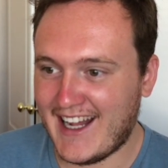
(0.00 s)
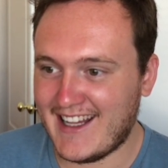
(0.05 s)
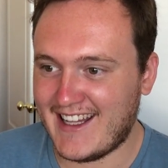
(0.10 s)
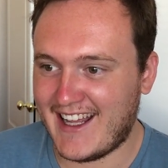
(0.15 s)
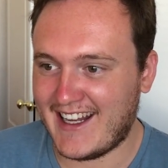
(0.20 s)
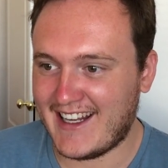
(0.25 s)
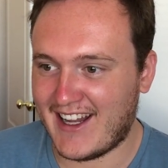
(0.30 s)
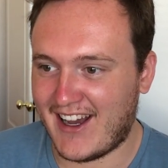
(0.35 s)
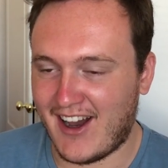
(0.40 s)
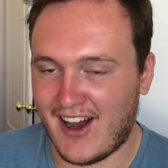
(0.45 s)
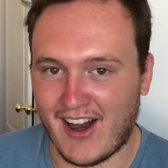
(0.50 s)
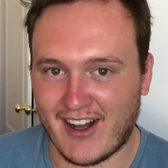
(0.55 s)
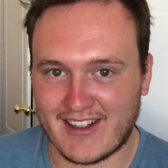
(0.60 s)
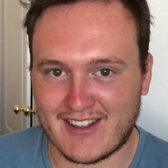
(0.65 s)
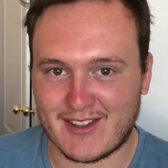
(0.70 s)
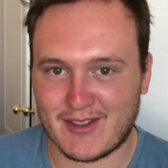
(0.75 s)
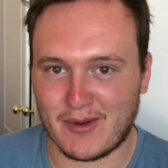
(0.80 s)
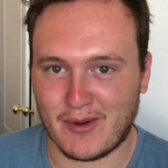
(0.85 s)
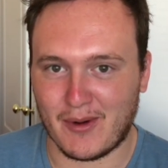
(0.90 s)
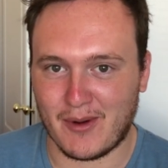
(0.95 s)
and then uh, I
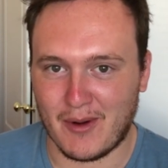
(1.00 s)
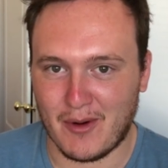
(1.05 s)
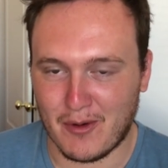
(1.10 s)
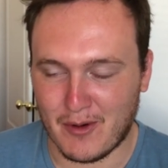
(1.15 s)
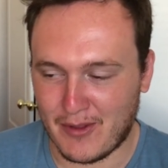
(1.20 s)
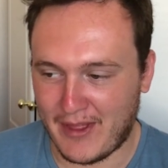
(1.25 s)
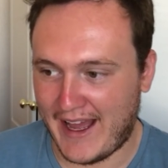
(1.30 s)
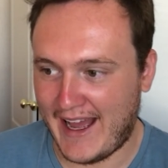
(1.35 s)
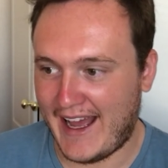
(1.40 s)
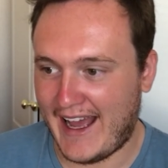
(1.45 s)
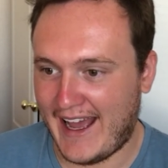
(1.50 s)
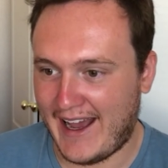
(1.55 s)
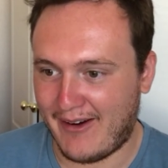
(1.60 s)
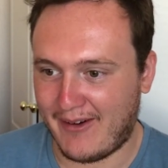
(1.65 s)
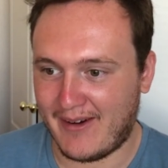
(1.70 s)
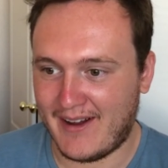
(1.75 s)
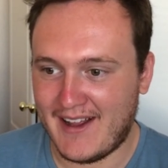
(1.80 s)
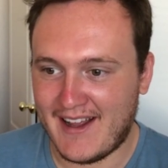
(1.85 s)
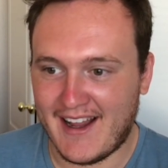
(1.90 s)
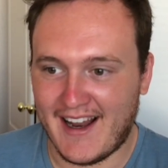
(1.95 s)
sort all that
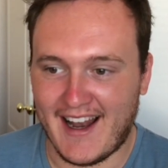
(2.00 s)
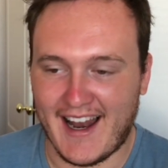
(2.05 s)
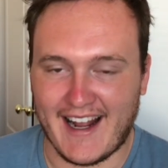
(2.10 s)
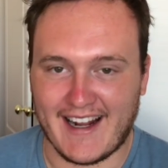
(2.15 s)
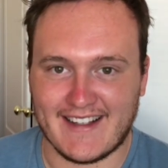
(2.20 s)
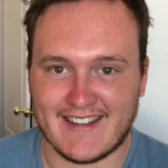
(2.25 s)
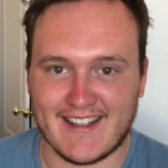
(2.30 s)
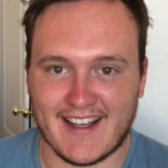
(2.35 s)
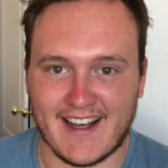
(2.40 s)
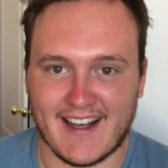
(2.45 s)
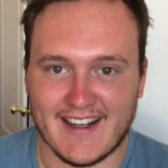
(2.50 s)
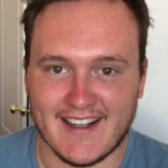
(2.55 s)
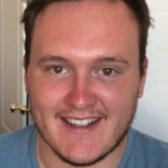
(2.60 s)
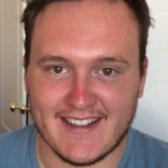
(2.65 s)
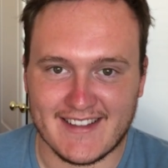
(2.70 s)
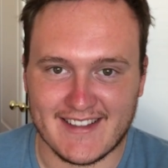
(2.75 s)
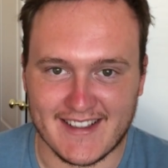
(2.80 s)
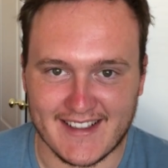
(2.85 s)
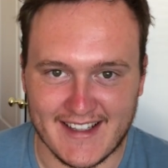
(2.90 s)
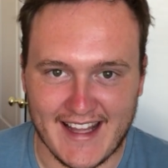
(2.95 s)
out later
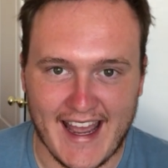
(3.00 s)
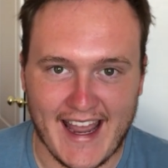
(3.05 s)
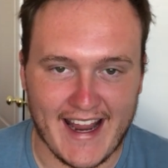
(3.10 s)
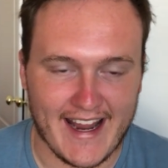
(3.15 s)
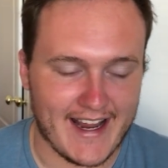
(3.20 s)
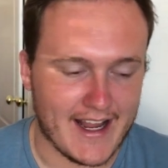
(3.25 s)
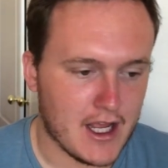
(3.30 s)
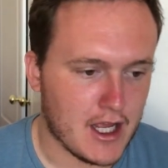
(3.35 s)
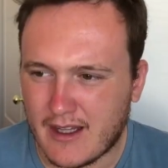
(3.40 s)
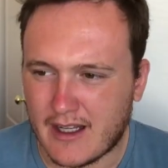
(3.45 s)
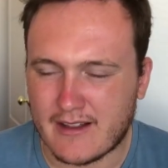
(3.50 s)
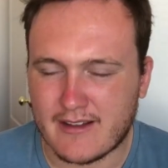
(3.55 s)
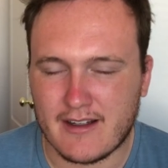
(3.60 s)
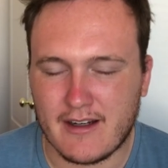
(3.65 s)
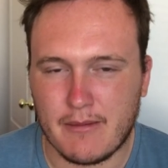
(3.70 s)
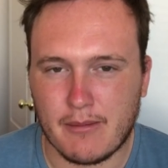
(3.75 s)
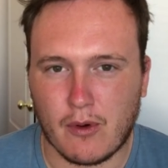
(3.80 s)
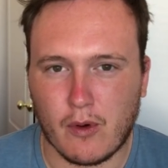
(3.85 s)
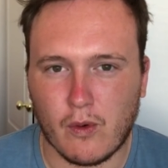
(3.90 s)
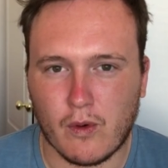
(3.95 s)
today. That's an
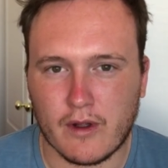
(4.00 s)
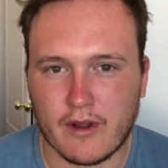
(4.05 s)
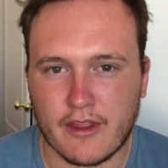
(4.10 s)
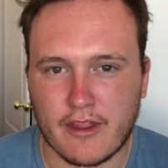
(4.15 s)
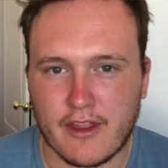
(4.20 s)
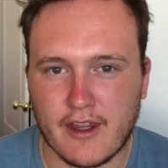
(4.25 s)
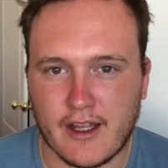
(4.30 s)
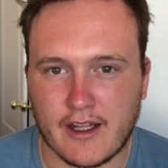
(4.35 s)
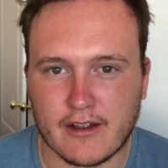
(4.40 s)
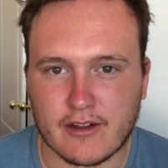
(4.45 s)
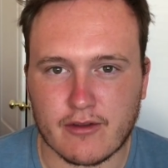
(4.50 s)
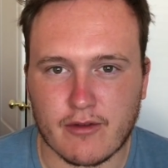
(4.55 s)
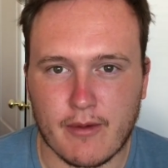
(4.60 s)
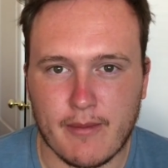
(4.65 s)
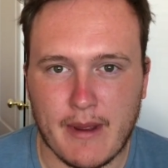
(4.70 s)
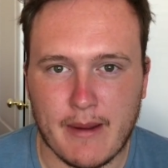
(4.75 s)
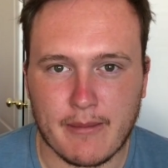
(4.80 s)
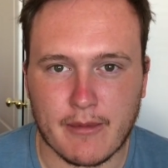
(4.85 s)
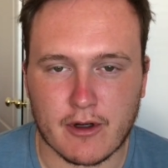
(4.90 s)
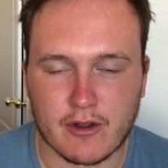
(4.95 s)
important thing to
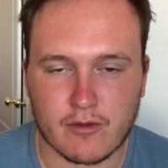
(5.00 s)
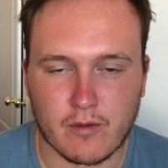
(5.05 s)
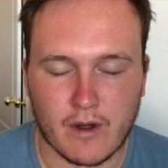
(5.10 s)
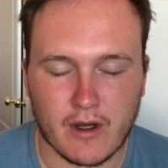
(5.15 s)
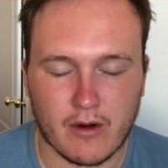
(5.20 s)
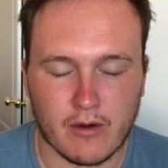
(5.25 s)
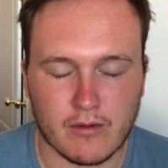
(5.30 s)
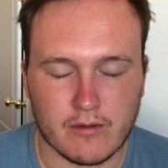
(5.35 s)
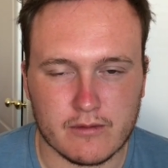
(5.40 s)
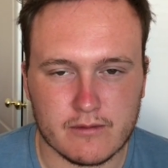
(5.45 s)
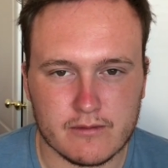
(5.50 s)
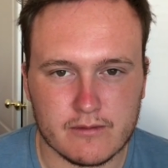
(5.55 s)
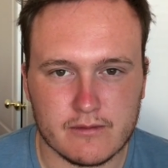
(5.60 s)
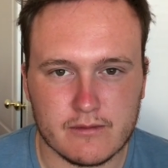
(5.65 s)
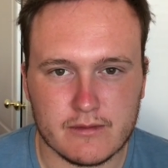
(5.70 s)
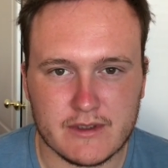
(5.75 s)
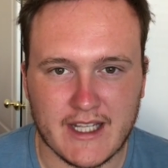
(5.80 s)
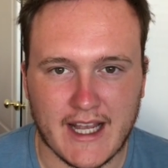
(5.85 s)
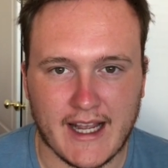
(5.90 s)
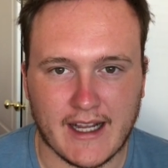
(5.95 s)
remember as well.
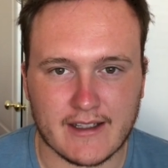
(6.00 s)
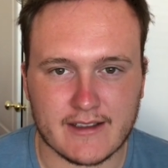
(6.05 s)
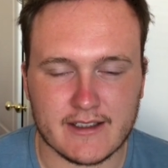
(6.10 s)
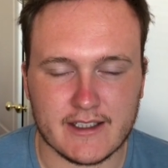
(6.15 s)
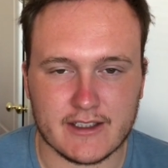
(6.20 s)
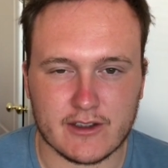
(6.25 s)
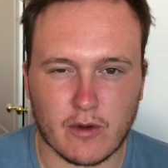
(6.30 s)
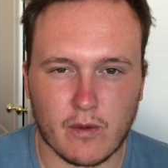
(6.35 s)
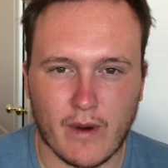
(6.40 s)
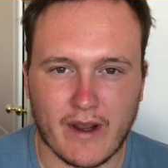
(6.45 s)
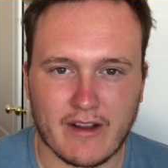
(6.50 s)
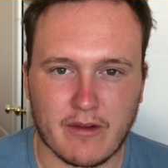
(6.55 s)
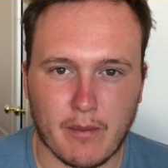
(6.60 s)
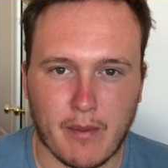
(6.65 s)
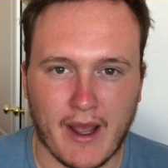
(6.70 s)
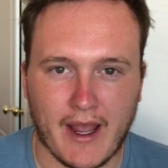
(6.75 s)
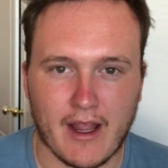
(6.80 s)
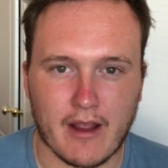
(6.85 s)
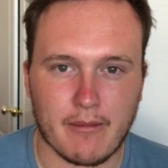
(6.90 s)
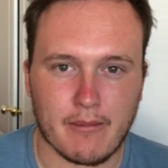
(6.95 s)
Taxes, always
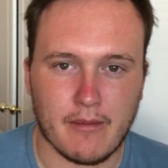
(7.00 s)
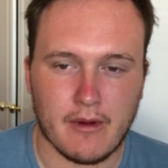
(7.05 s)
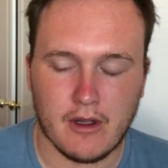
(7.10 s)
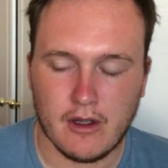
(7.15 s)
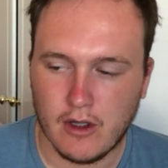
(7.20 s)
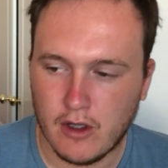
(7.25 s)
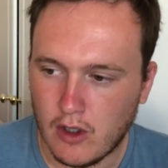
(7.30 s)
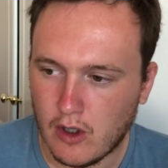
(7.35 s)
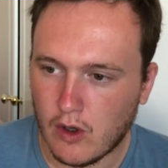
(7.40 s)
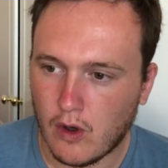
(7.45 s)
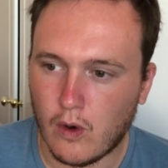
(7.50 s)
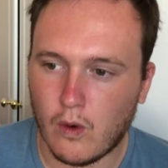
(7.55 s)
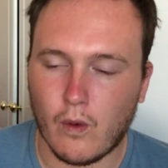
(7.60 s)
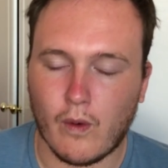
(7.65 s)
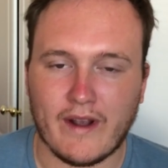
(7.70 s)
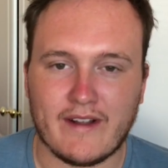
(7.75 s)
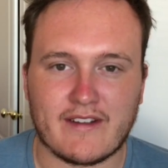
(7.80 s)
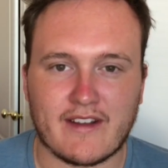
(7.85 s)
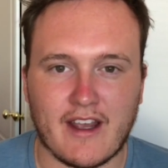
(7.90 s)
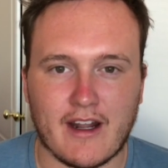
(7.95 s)
pay them
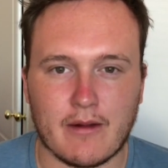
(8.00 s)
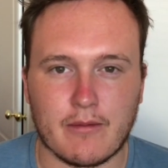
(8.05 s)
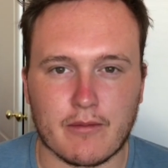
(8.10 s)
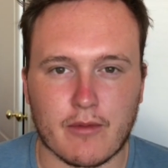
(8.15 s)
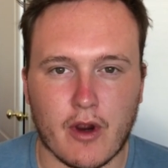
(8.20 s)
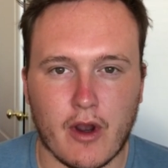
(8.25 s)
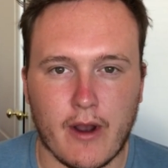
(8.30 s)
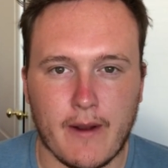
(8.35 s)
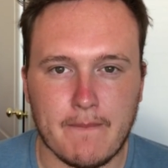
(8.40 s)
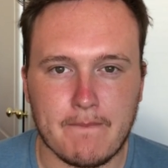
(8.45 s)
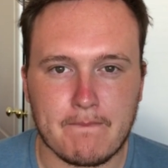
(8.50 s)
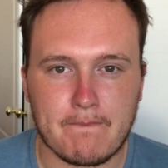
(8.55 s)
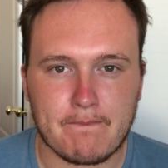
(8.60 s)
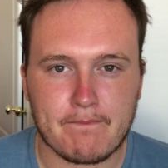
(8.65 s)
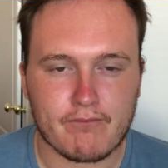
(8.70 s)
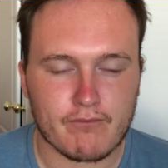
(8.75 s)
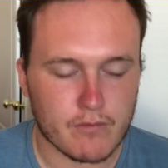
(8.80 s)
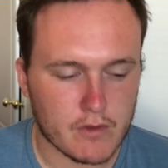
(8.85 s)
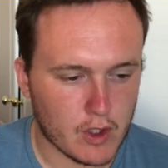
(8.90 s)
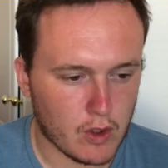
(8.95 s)
Always get them right.
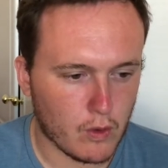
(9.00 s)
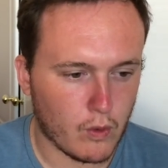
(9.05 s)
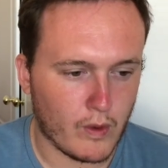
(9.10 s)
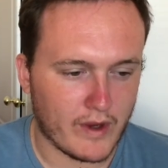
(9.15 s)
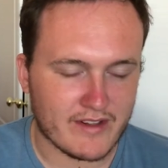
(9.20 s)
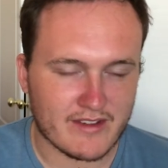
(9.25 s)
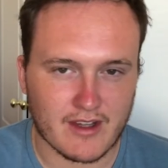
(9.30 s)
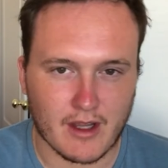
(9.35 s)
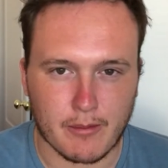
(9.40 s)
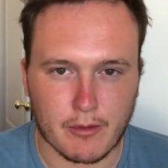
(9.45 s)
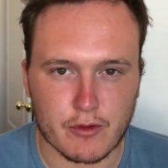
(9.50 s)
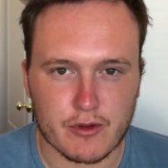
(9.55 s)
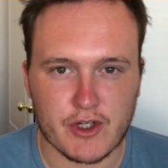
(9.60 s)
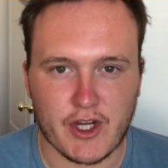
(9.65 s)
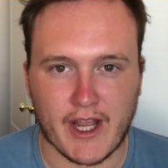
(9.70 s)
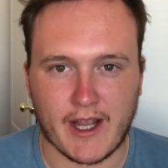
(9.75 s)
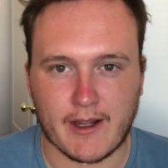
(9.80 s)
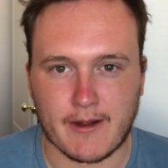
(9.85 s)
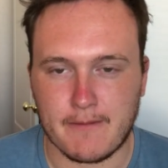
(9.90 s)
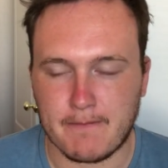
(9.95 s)
Always double
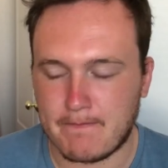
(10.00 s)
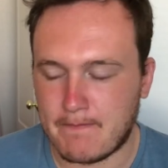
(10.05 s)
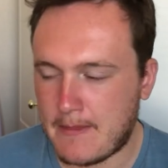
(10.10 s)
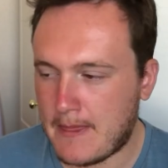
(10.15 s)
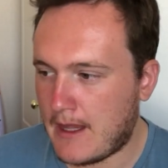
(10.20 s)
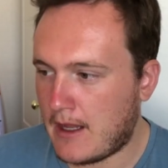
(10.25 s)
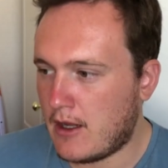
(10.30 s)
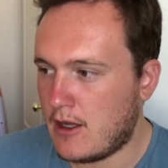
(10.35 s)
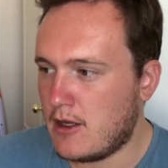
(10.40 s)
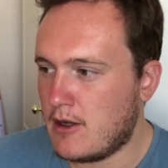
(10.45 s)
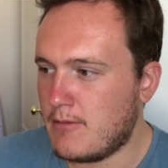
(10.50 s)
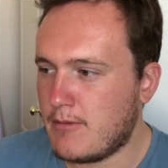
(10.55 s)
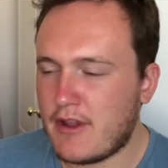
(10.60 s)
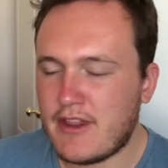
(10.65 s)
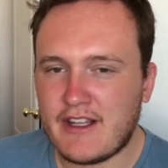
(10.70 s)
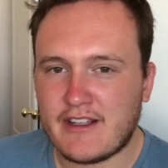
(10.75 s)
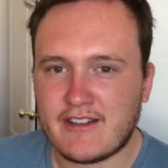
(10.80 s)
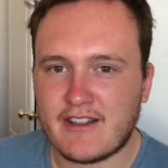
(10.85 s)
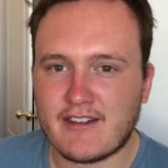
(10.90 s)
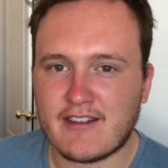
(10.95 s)
check them. But
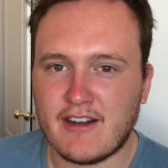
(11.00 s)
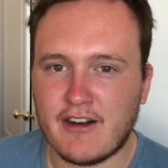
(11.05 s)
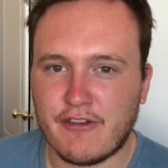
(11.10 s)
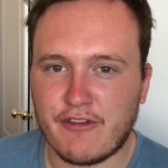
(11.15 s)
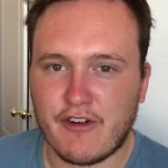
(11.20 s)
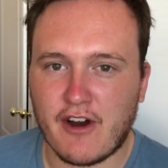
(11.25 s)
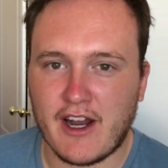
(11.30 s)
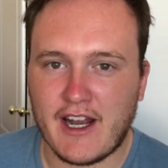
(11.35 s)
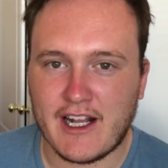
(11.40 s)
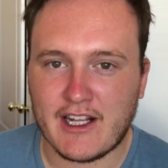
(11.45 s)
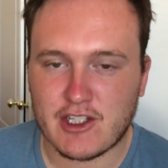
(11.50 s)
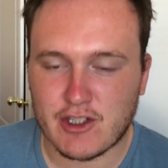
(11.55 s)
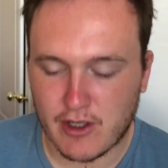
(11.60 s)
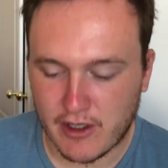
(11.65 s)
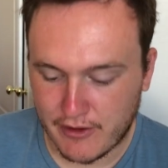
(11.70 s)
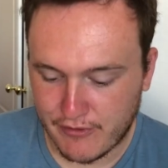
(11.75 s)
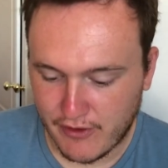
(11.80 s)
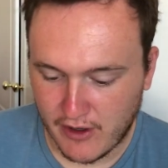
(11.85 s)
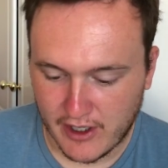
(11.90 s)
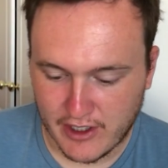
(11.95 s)
this isn't a financial
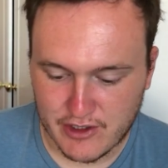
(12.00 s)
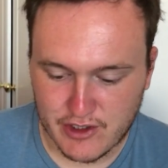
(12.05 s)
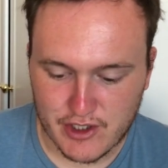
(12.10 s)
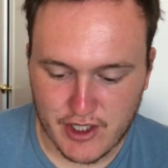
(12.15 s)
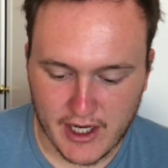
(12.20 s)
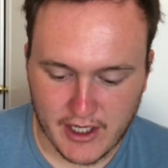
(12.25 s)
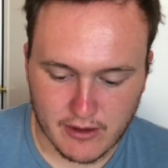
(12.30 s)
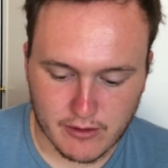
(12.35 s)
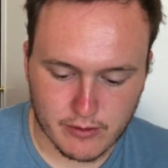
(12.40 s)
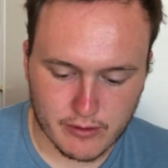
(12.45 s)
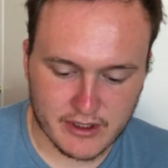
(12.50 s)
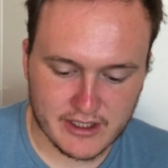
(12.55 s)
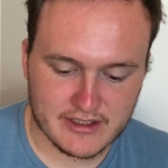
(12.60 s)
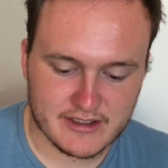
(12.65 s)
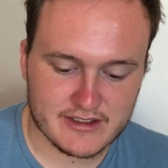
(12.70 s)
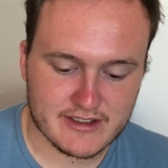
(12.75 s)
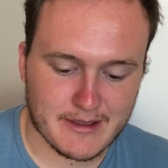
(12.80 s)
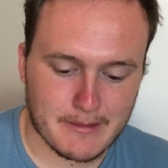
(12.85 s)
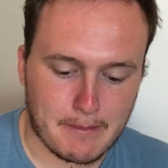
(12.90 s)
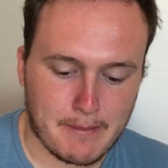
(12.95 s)
advice channel, this
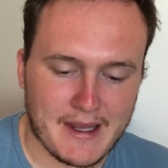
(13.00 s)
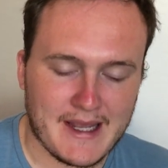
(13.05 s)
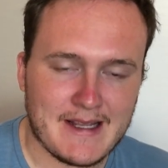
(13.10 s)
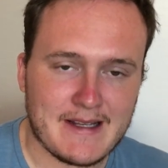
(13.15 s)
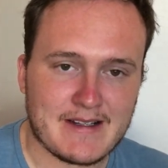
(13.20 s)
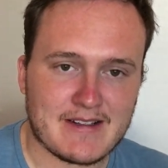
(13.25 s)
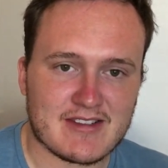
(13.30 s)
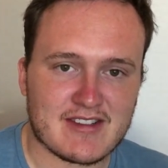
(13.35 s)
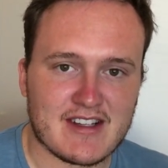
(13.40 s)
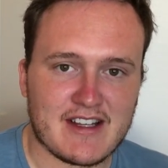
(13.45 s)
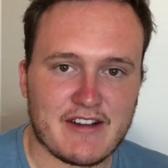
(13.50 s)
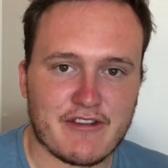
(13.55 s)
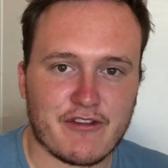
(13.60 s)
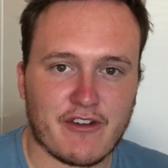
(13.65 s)
is a PC